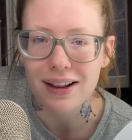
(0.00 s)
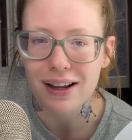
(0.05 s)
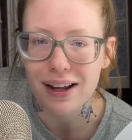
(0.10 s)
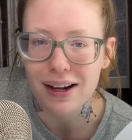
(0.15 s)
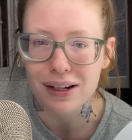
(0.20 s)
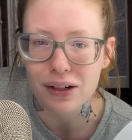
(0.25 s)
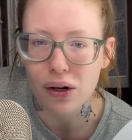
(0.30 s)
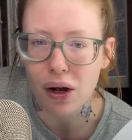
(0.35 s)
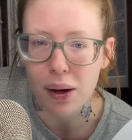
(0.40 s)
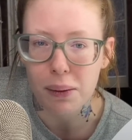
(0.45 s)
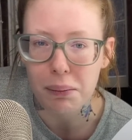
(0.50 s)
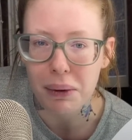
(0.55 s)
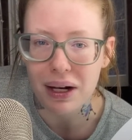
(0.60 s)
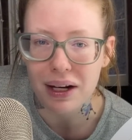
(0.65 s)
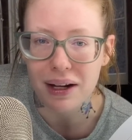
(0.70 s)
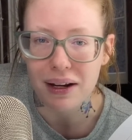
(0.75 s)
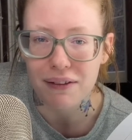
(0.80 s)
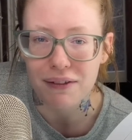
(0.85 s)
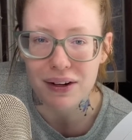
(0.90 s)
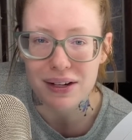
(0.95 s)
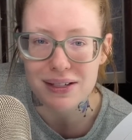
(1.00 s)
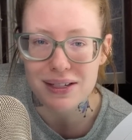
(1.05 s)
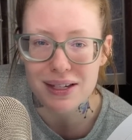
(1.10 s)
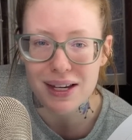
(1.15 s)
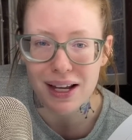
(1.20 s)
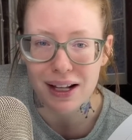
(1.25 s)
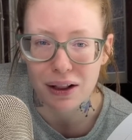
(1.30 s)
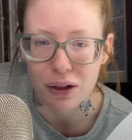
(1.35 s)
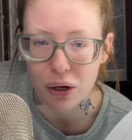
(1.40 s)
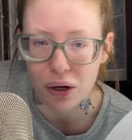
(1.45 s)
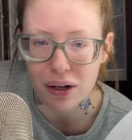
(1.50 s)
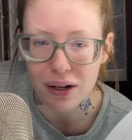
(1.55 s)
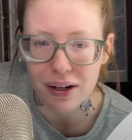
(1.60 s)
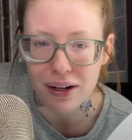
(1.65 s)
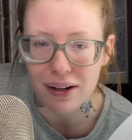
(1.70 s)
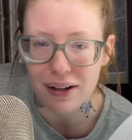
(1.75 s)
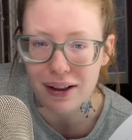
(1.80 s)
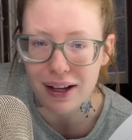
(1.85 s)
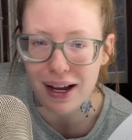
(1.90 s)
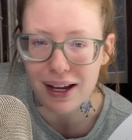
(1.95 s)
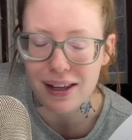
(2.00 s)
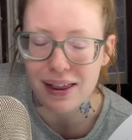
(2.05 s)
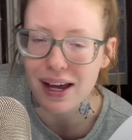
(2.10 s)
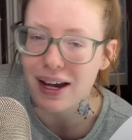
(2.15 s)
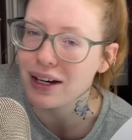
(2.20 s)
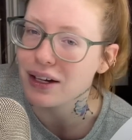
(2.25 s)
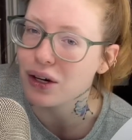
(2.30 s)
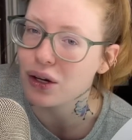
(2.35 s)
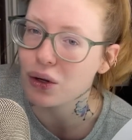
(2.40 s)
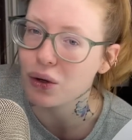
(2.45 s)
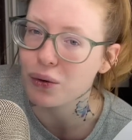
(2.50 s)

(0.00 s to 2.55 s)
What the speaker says: Like, not many of us can look like they do.